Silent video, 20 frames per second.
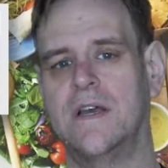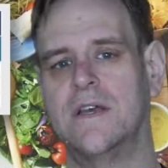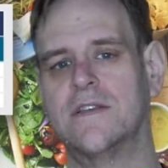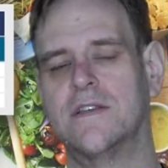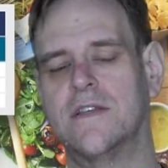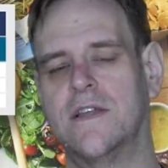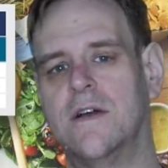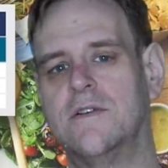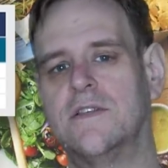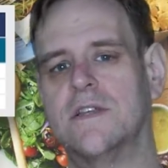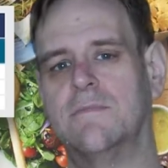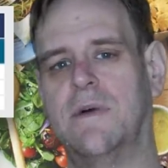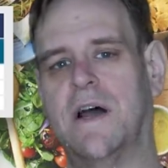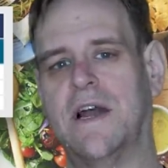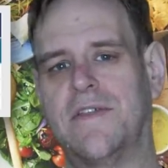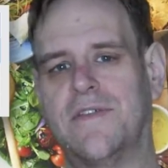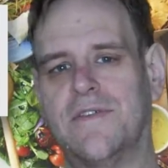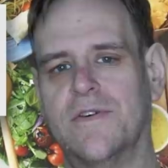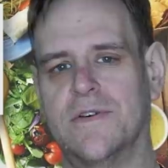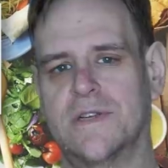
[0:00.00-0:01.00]
So those are
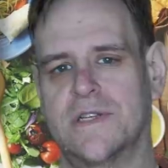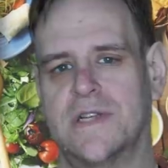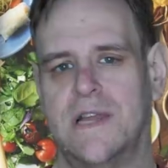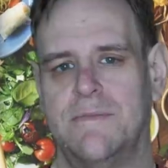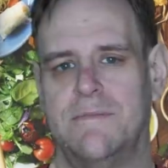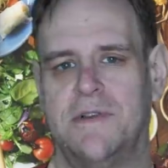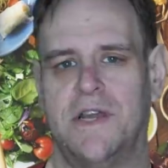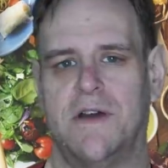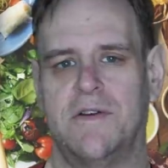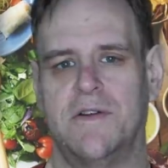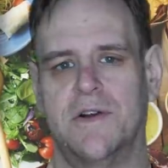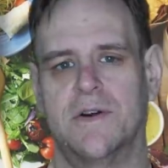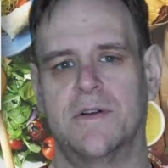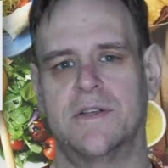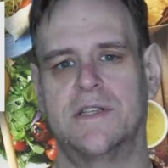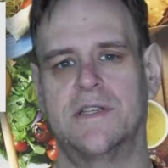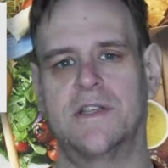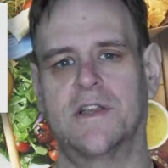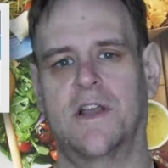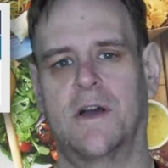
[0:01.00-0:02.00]
my thoughts. Let me know
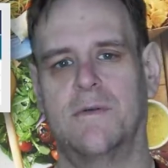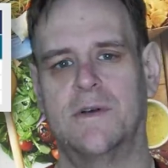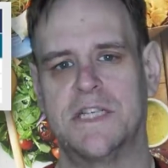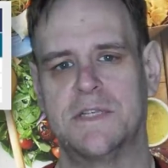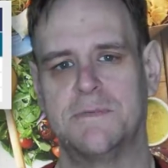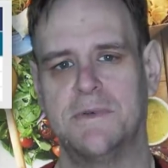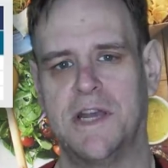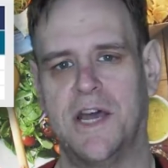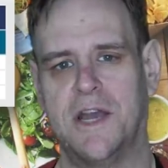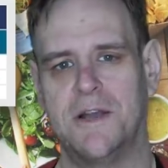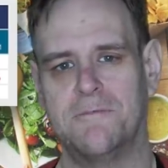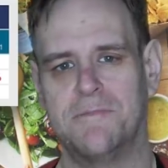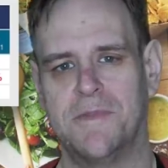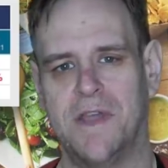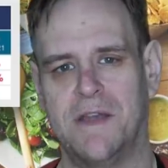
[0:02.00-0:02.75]
yours in the comments below.